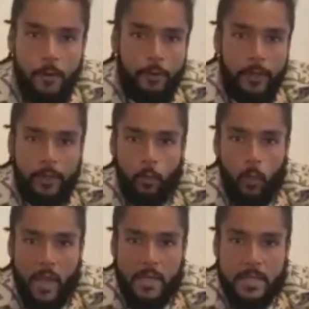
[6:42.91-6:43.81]
very
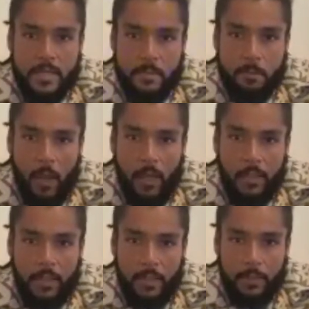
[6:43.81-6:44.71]

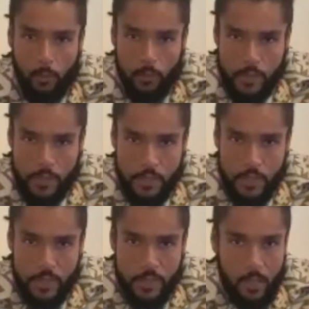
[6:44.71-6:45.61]
Western-minded
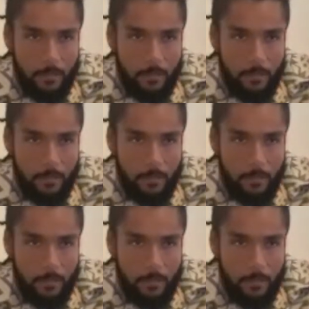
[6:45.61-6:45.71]
consciousness,